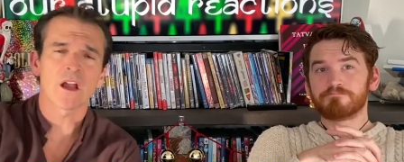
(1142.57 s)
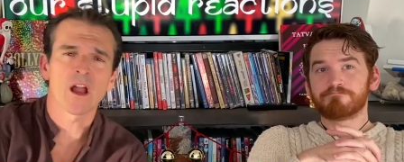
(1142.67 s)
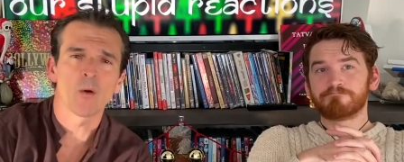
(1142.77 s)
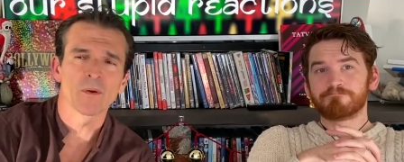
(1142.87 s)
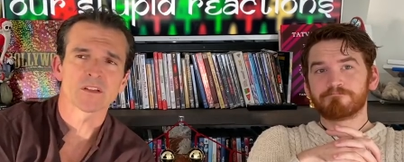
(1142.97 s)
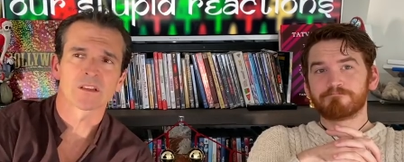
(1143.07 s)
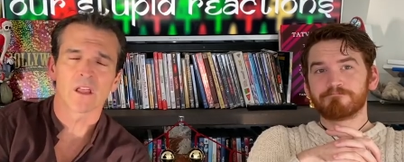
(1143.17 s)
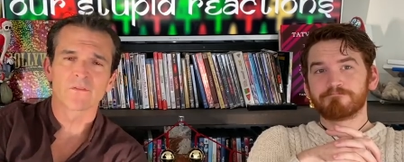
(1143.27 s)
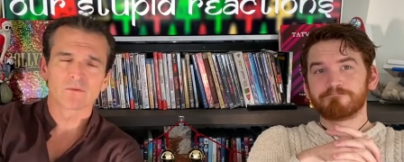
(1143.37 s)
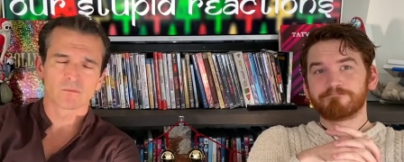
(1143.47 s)
Speaker 1: know. help us. I'd
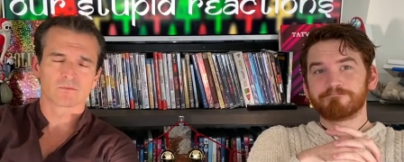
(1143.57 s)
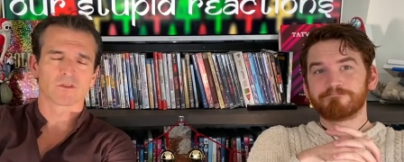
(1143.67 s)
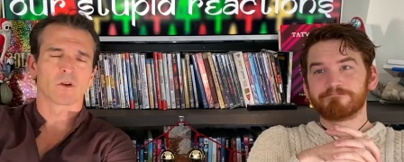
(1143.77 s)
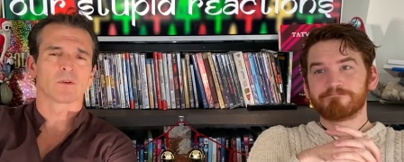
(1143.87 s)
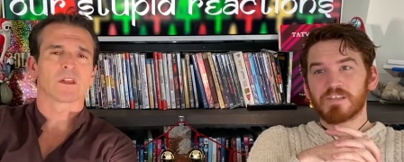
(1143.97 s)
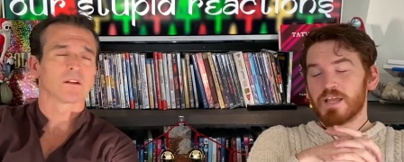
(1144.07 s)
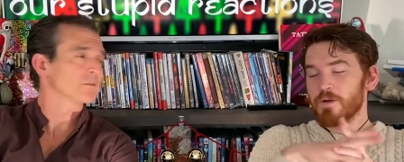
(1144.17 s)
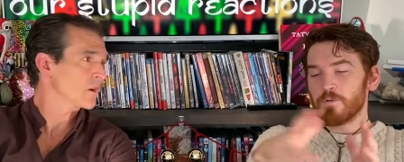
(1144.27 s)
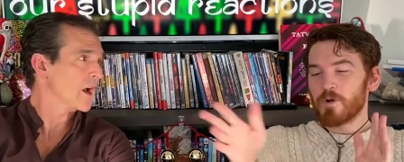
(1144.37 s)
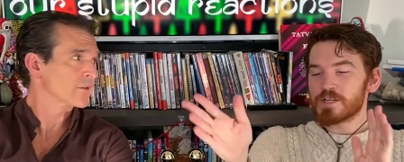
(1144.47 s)
love to know what that...
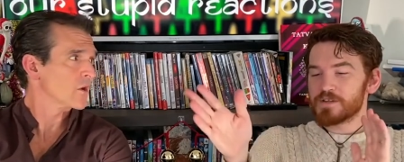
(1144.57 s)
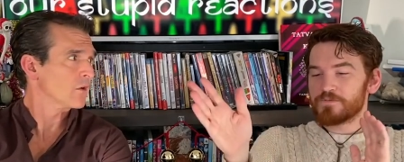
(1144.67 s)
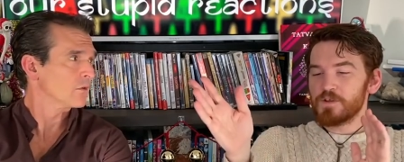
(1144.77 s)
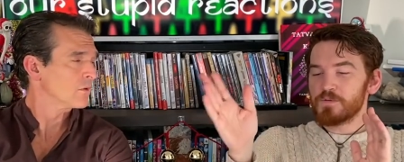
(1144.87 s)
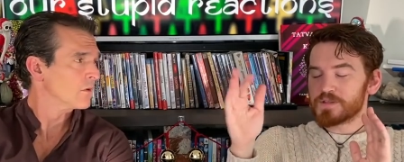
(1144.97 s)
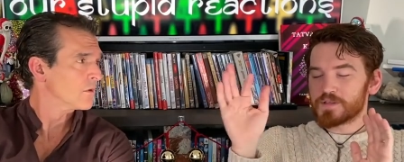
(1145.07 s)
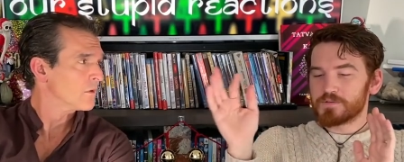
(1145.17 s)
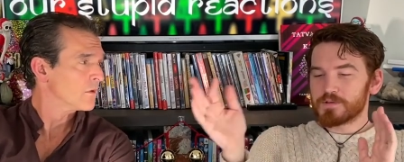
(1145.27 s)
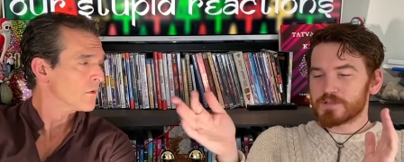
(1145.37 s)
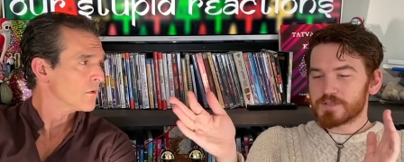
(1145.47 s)
Yeah, we watched a few with,
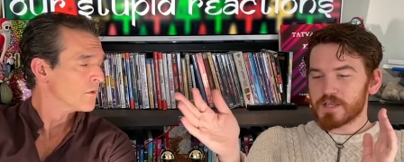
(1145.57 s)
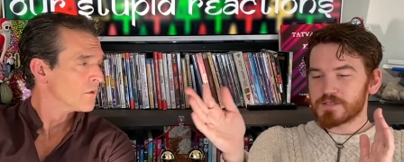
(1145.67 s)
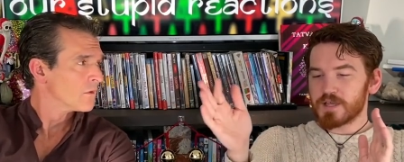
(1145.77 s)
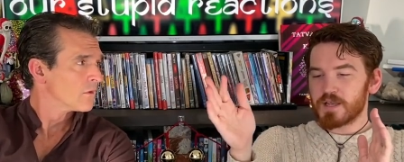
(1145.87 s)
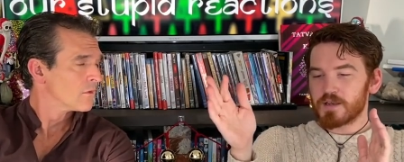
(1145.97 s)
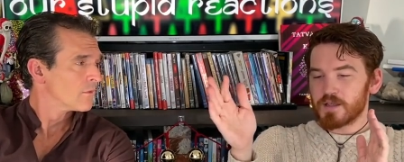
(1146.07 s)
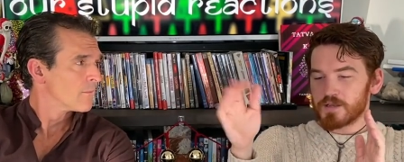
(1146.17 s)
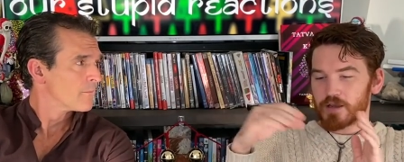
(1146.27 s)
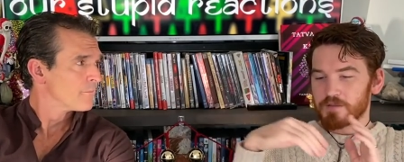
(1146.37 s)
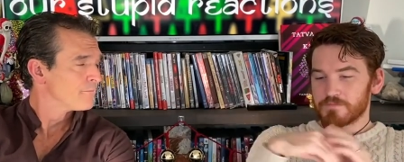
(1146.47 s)
with Sikhs, and,
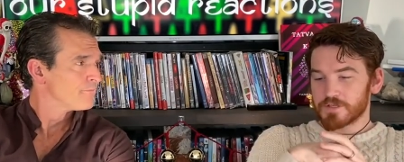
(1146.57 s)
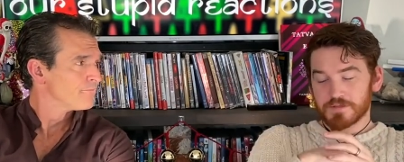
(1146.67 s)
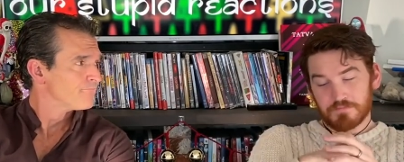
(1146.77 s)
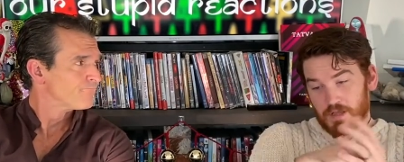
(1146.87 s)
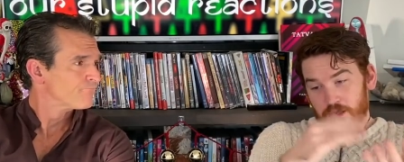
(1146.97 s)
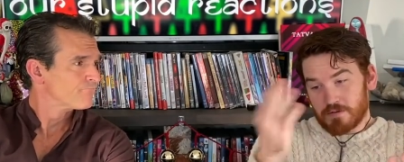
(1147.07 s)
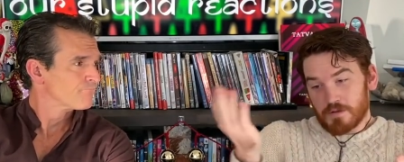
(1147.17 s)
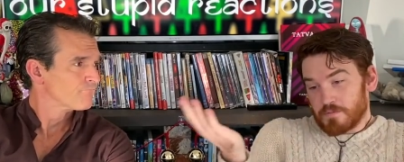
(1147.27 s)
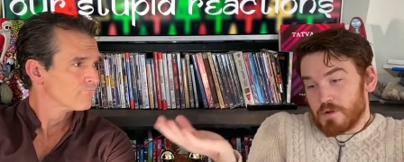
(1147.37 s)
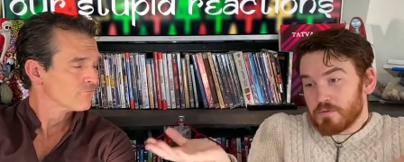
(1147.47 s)
and I just I
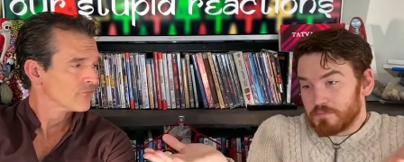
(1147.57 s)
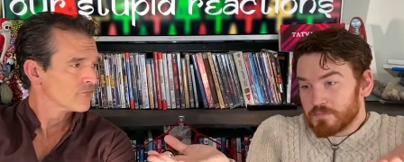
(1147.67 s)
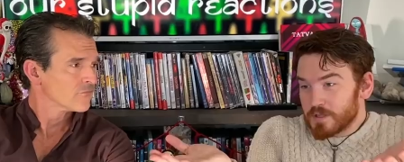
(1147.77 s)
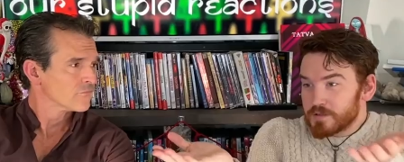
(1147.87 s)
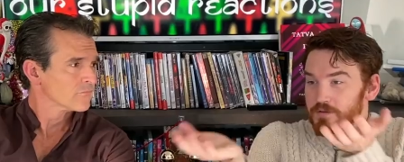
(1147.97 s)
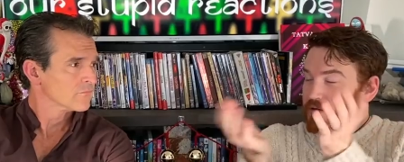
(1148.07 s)
don't know that...